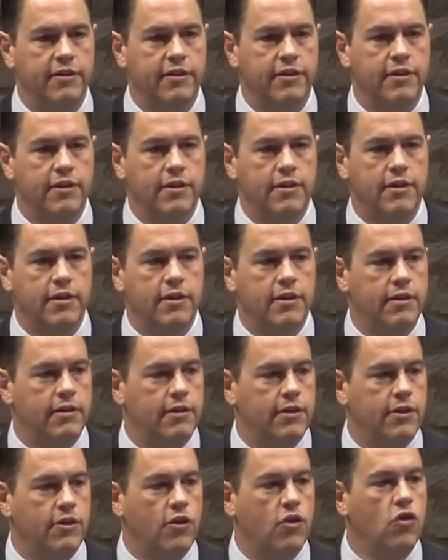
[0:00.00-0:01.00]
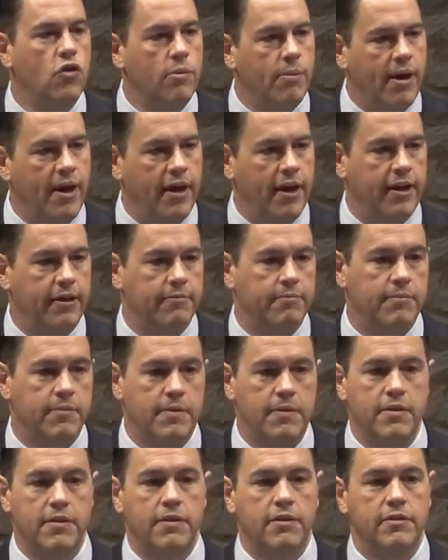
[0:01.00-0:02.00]
Who am I? The answer
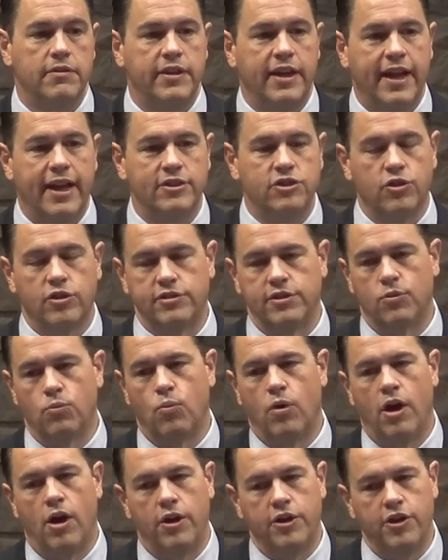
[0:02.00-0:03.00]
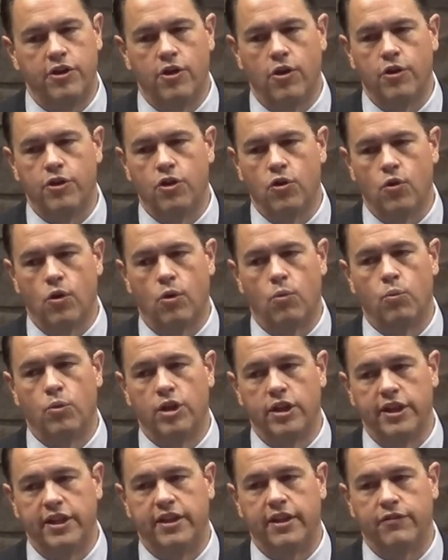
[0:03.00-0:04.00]
isn't, well, you know, you're a really gifted man,
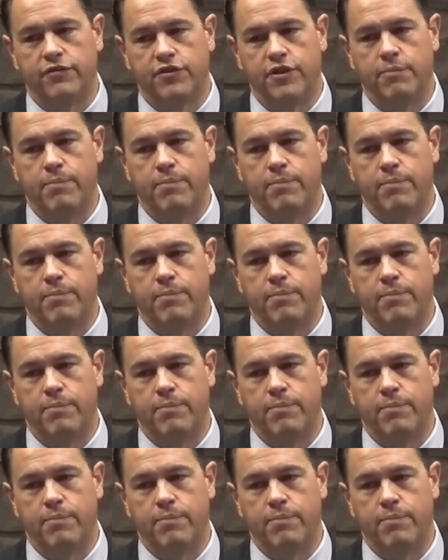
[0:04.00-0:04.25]
Moses.